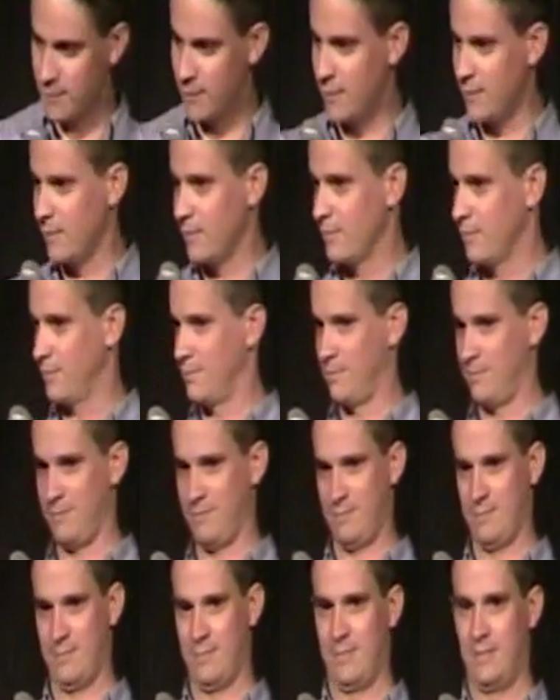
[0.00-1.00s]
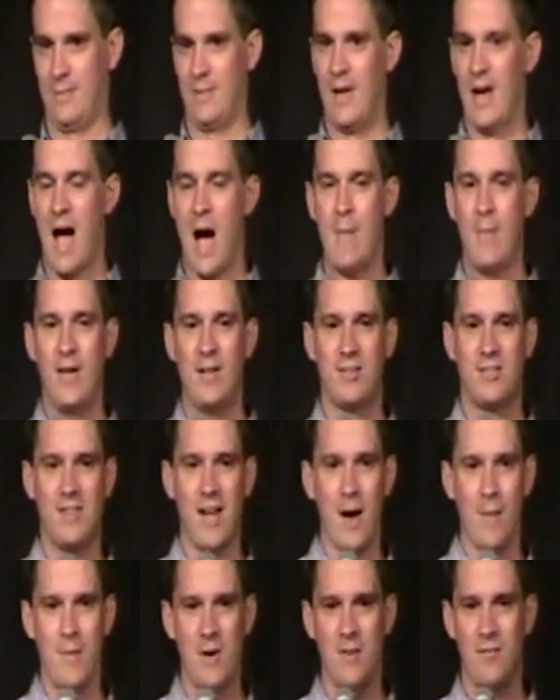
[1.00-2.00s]
I mean,
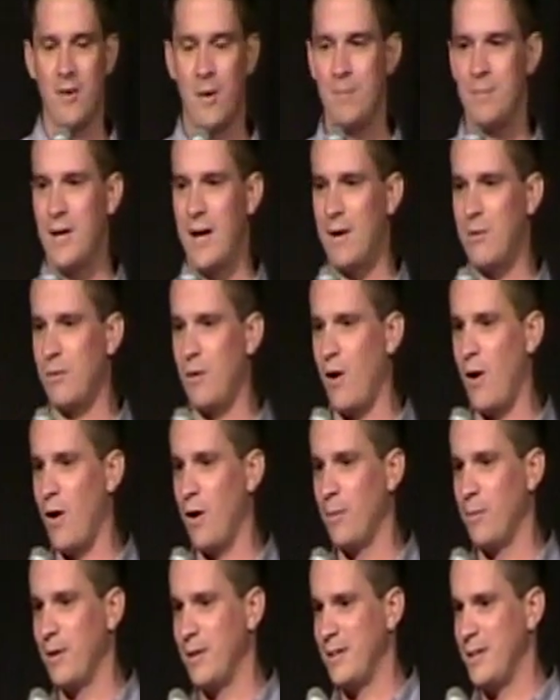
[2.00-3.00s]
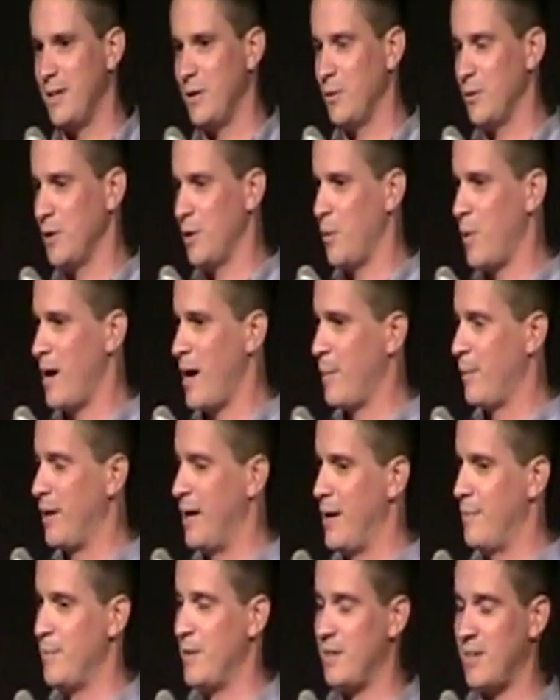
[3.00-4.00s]
stop me if I'm dead wrong, but the only way I'm going to
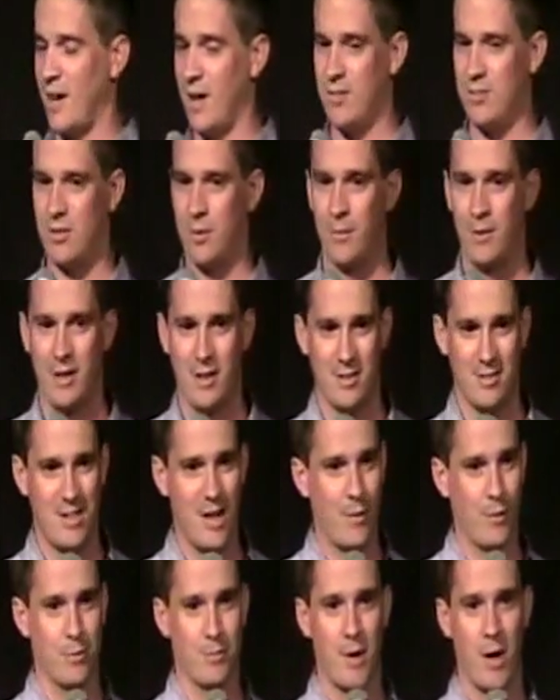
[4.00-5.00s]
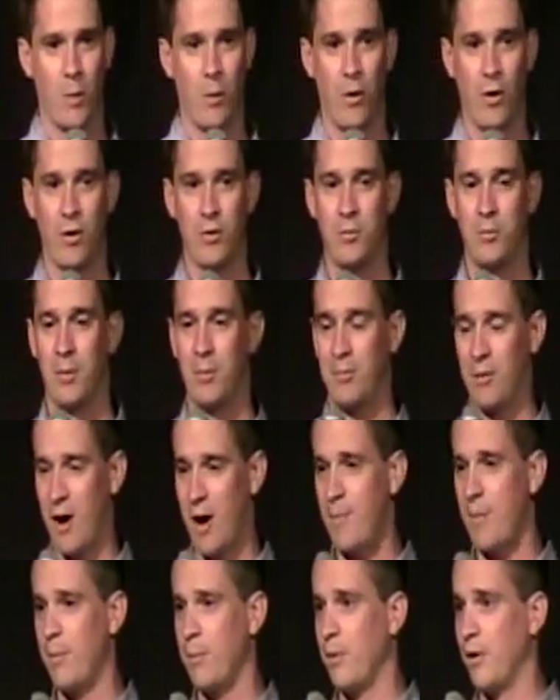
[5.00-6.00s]
hypnotize somebody is not with my words, but
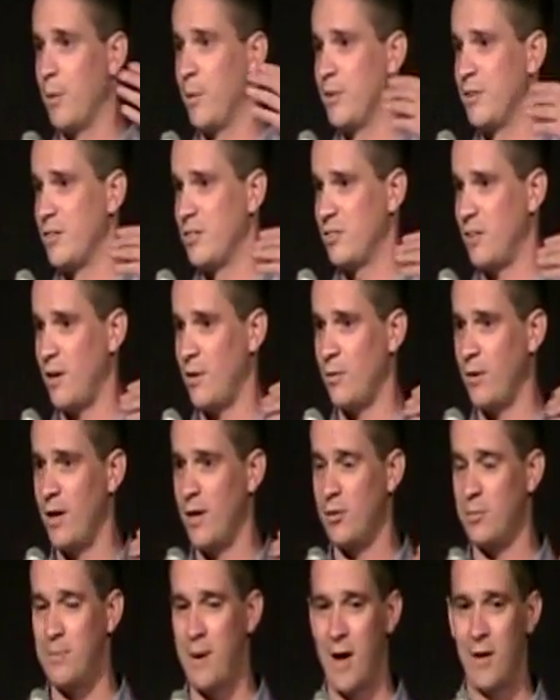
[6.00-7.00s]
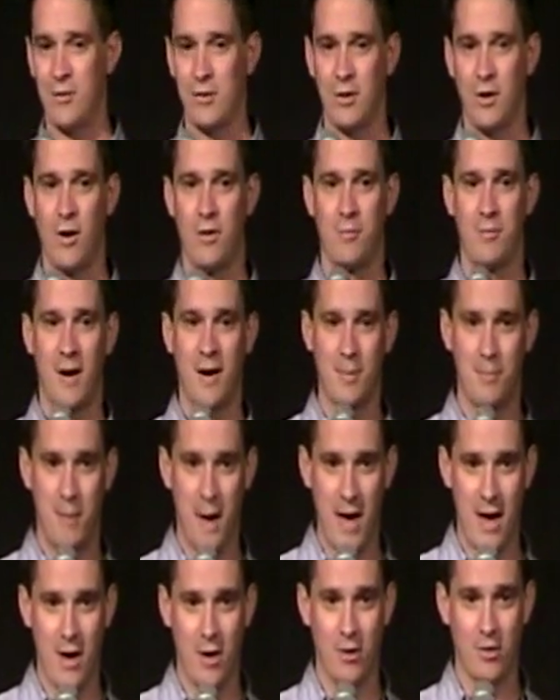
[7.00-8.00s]
probably with the sun rays bouncing off my
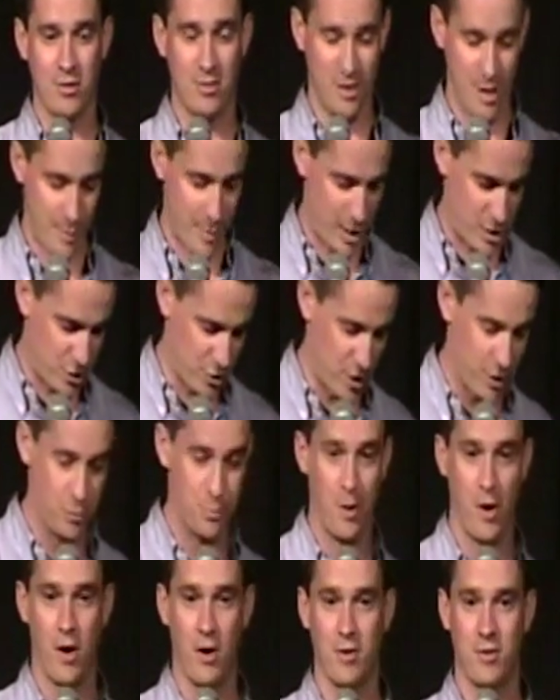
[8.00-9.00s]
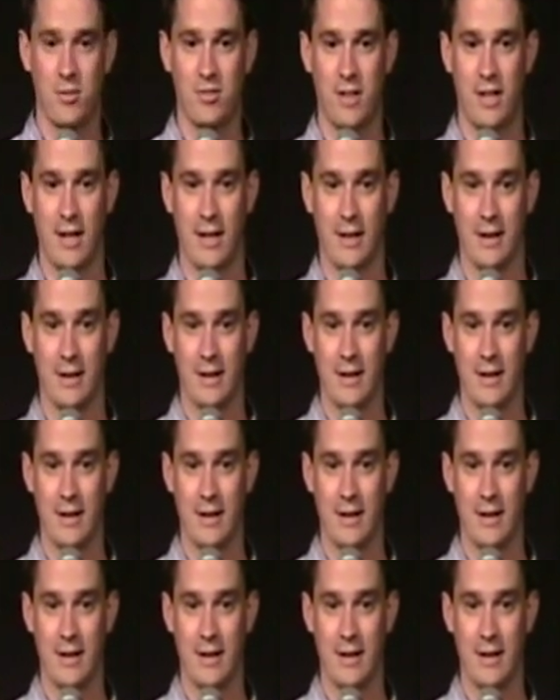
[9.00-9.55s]
pale, semi-transparent skin.